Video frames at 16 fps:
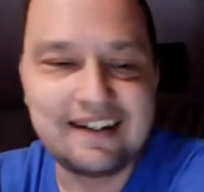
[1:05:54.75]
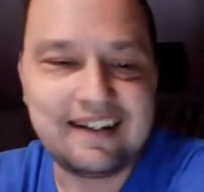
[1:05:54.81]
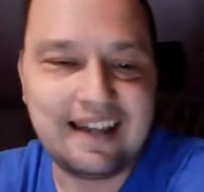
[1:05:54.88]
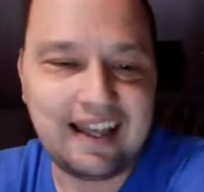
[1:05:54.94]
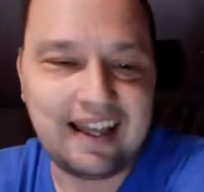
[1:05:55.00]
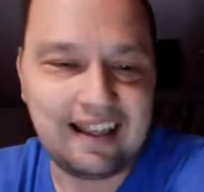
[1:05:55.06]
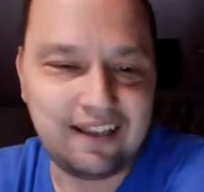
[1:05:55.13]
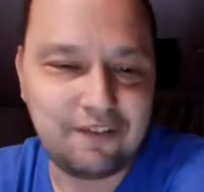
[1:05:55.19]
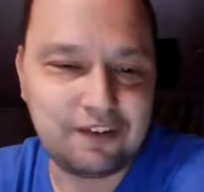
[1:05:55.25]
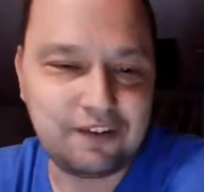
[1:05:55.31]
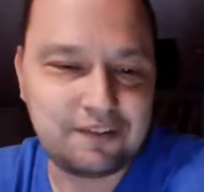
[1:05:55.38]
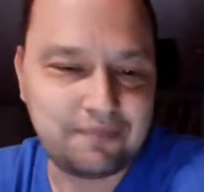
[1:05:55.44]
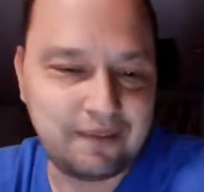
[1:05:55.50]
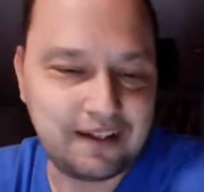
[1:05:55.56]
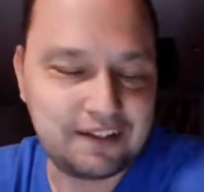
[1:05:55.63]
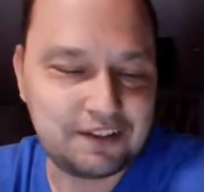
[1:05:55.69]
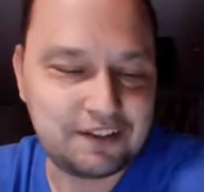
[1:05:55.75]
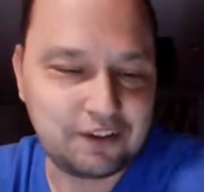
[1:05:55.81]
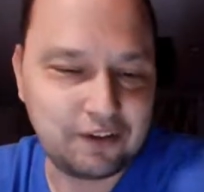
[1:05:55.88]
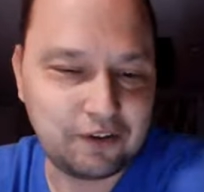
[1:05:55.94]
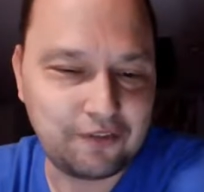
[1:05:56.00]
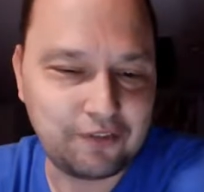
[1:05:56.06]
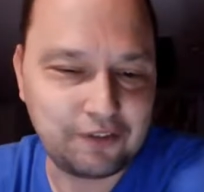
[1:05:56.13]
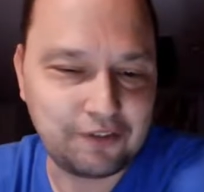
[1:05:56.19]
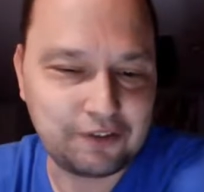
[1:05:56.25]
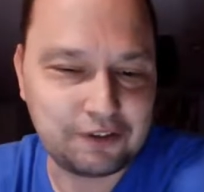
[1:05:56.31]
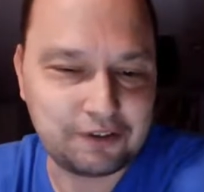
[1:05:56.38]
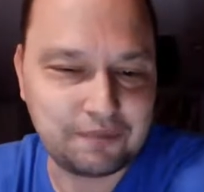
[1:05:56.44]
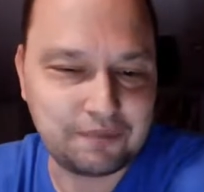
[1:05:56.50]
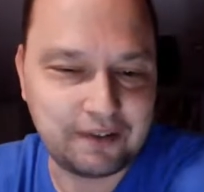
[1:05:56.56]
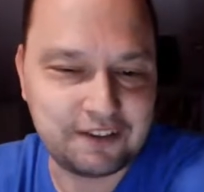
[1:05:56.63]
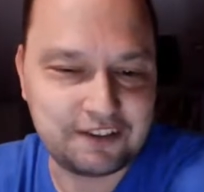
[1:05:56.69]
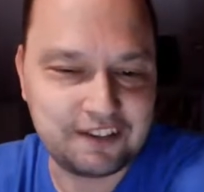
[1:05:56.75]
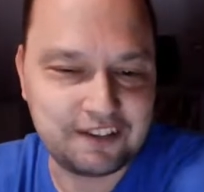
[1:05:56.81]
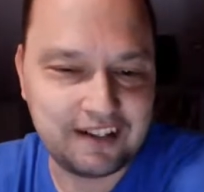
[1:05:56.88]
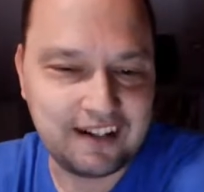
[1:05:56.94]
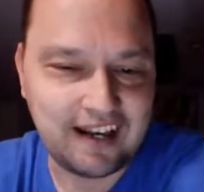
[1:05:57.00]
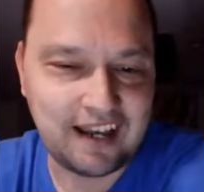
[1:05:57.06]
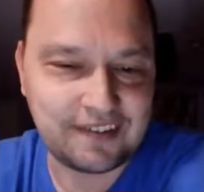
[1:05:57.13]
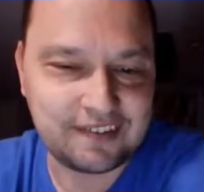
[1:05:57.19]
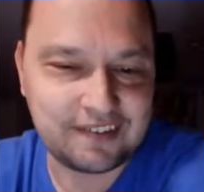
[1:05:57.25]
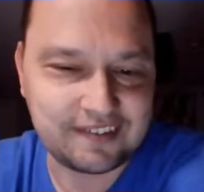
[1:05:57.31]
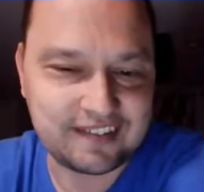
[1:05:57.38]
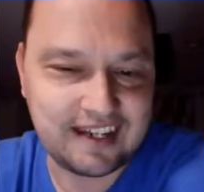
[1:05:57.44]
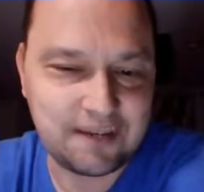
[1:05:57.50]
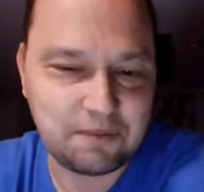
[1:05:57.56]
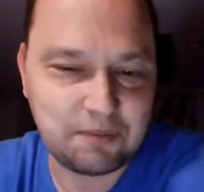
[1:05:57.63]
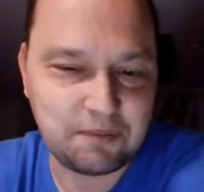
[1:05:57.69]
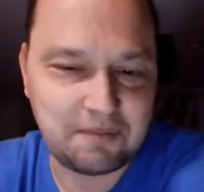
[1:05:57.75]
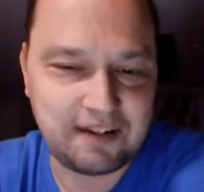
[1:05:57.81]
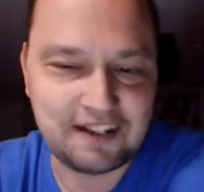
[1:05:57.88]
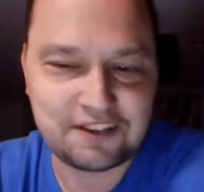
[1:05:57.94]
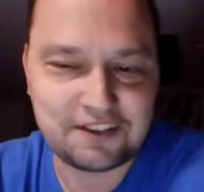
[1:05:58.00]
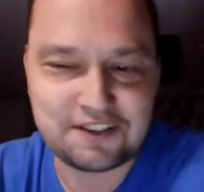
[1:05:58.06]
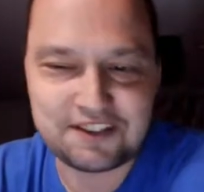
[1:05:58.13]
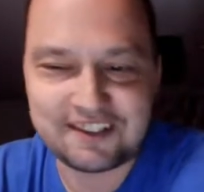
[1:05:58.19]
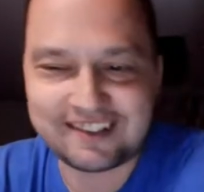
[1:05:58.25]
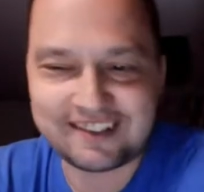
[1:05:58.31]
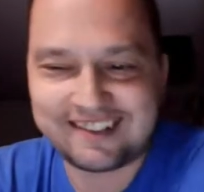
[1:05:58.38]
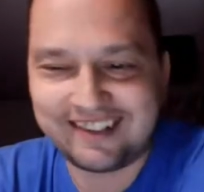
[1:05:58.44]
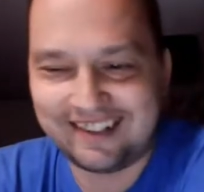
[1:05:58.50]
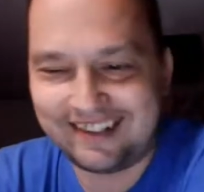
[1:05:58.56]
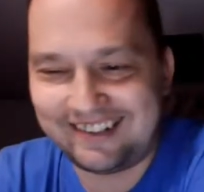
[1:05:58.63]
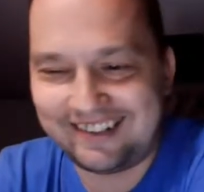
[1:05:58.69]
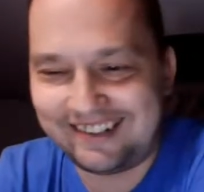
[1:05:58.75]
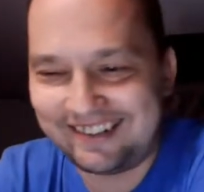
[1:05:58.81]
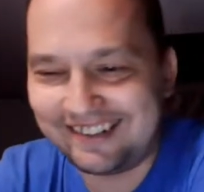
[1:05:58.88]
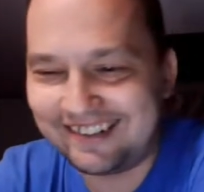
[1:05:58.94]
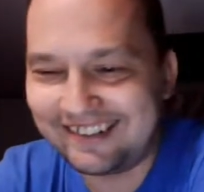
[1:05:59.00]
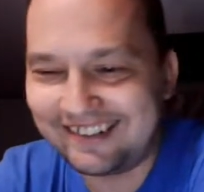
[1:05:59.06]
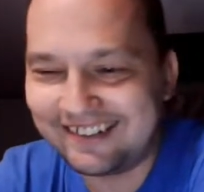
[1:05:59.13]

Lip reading: Yeah, living sponge, although filter sponge as escape would be interesting.